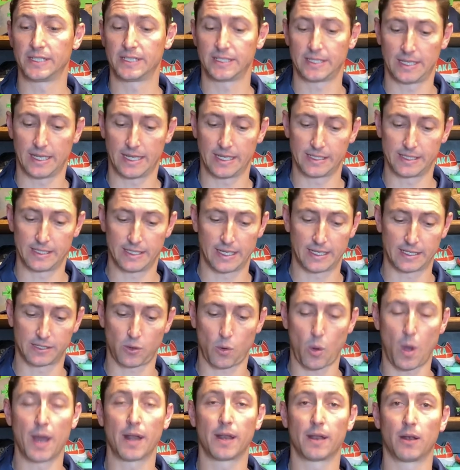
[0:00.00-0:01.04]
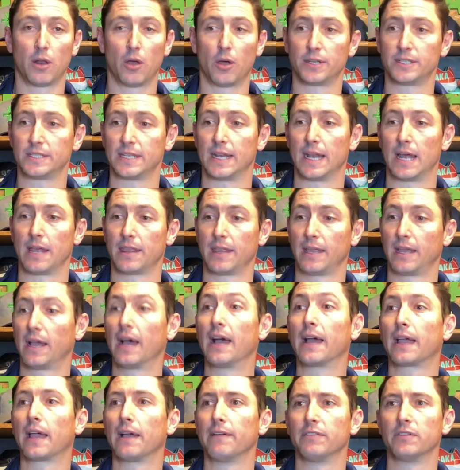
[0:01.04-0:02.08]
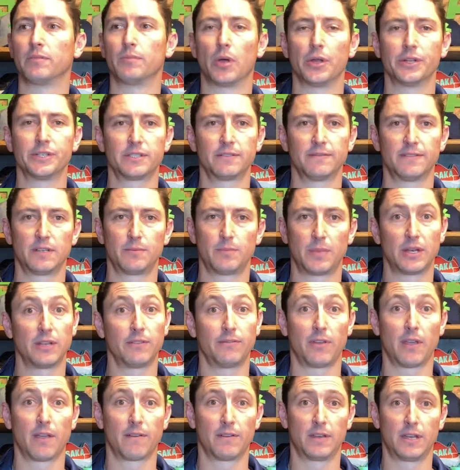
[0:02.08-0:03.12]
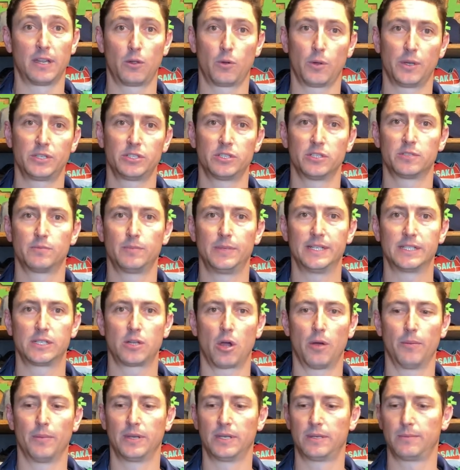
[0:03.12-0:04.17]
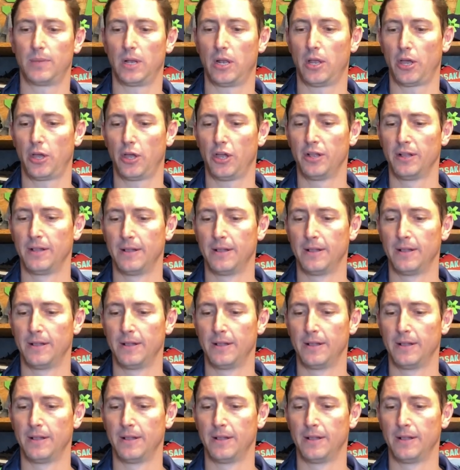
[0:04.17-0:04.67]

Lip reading: There's quite a lot, and I think I covered most of it, but if you have any questions, please comment below.